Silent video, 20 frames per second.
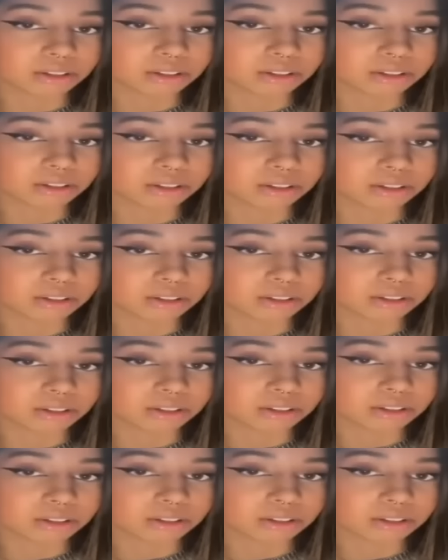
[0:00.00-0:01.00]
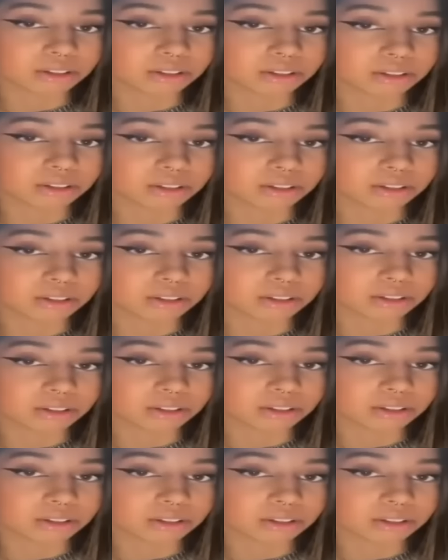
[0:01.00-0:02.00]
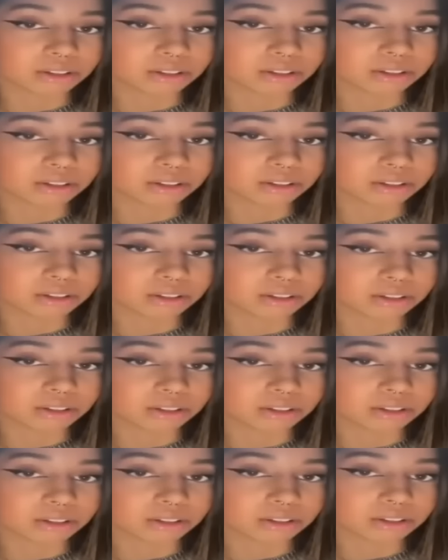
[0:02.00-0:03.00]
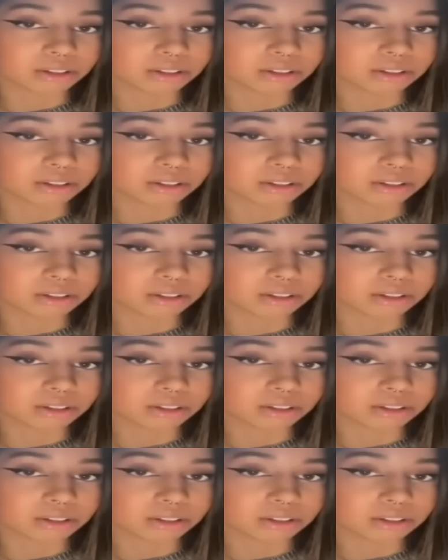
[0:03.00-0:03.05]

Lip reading: No words are spoken by the person on screen.